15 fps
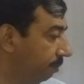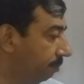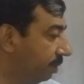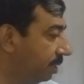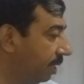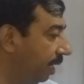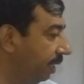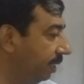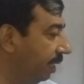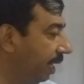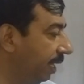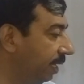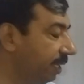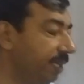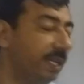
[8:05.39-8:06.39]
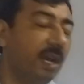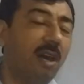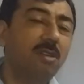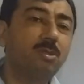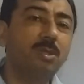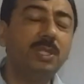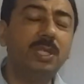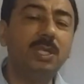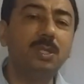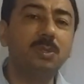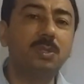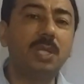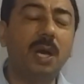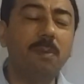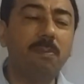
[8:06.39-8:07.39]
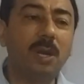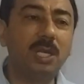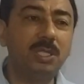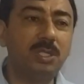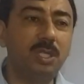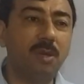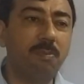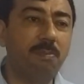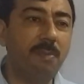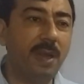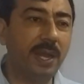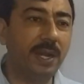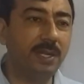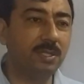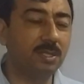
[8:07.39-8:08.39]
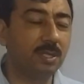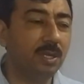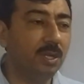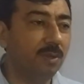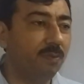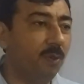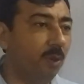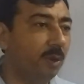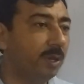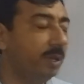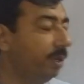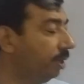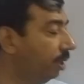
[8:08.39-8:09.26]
Besides that, he also introduced the policy of merit for